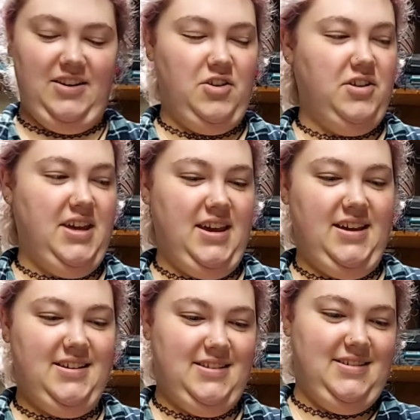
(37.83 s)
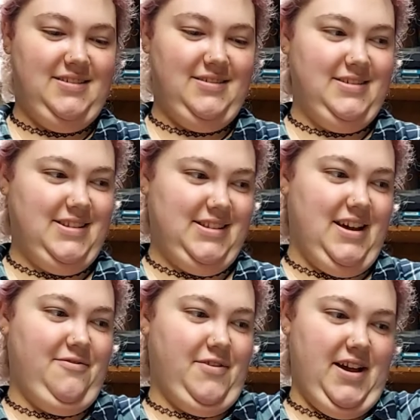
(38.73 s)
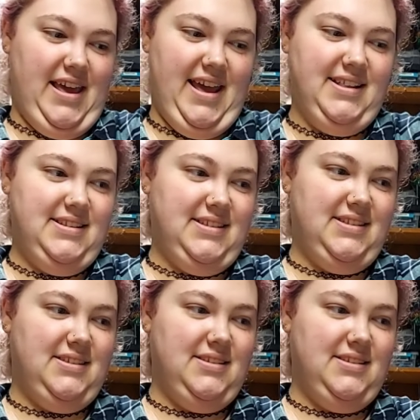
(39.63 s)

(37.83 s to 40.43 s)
the cooking stuff against.